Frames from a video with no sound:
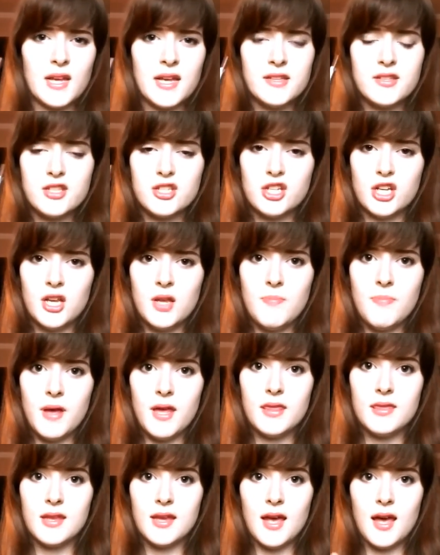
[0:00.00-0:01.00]
it's cheap
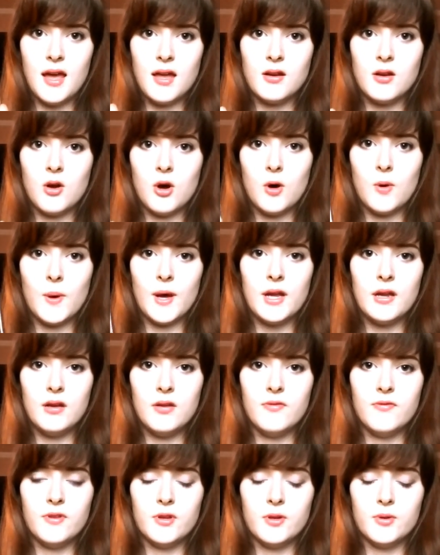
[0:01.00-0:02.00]
and they had quite
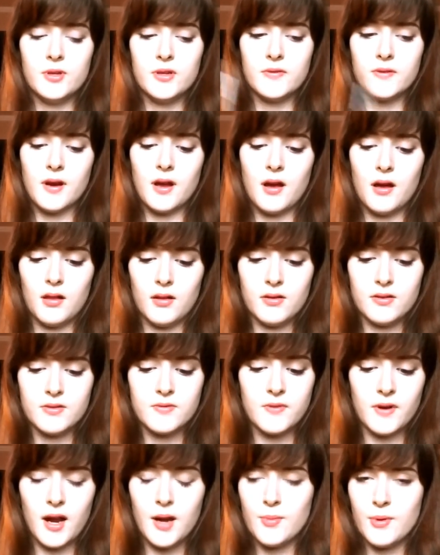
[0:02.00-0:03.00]
a few different colors
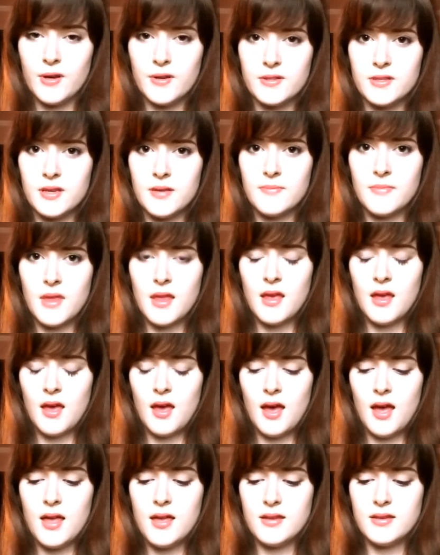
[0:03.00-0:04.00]
for eyebrows.
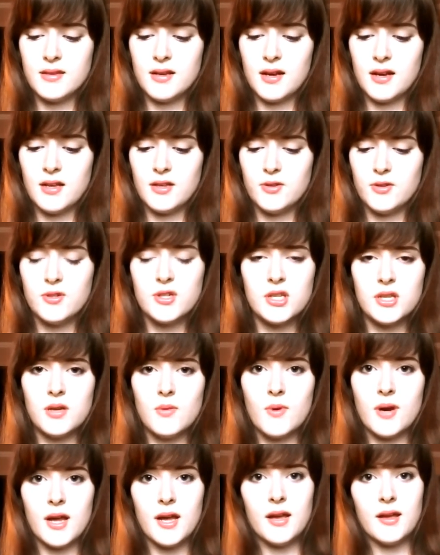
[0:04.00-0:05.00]
And usually
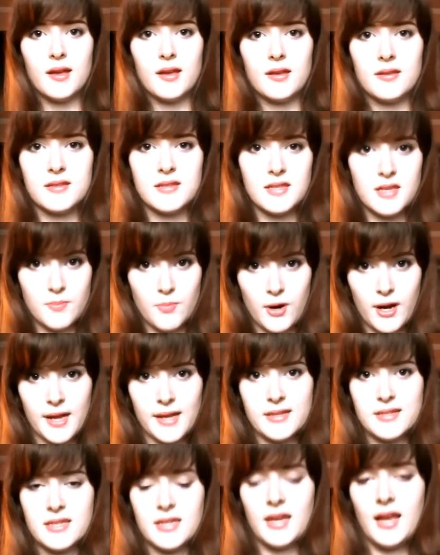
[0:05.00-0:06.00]
when I see
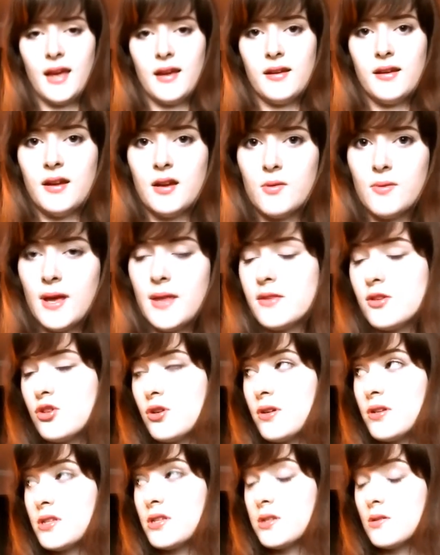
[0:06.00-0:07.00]
brands in Canada anyway at the
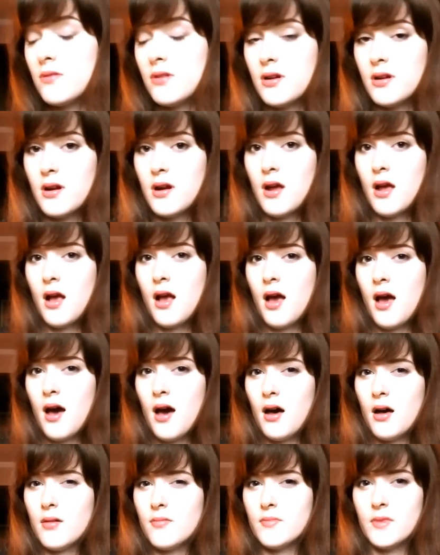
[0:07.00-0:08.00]
drugstore,
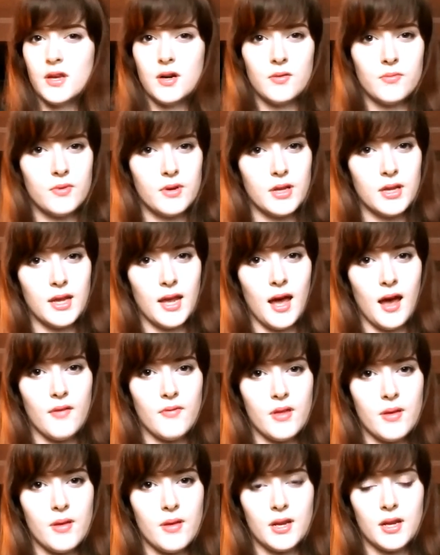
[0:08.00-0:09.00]
they don't really
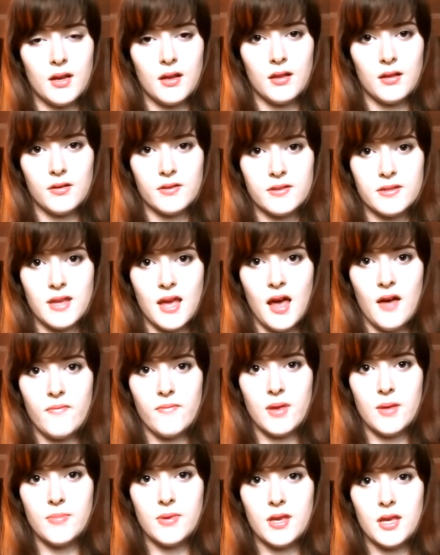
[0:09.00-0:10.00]
have that many colors. They have
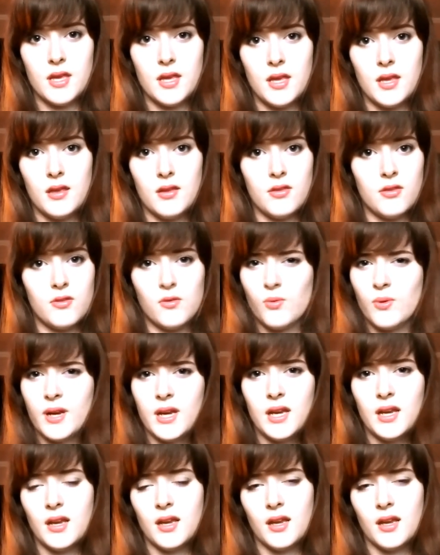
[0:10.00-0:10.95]
maybe 3